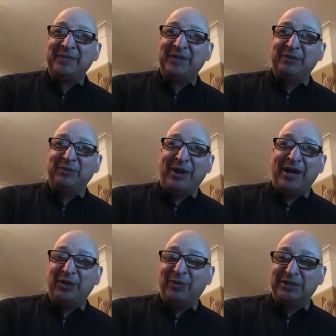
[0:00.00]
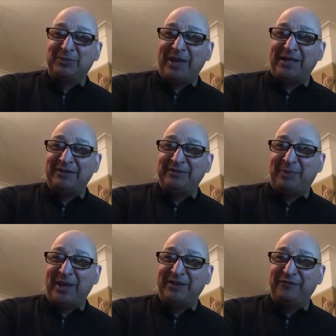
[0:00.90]
We're the ones pay,
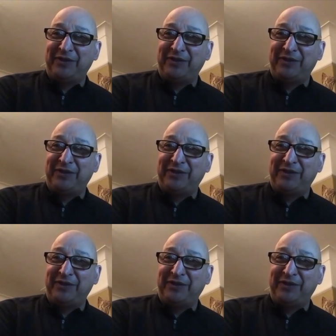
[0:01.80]
paying for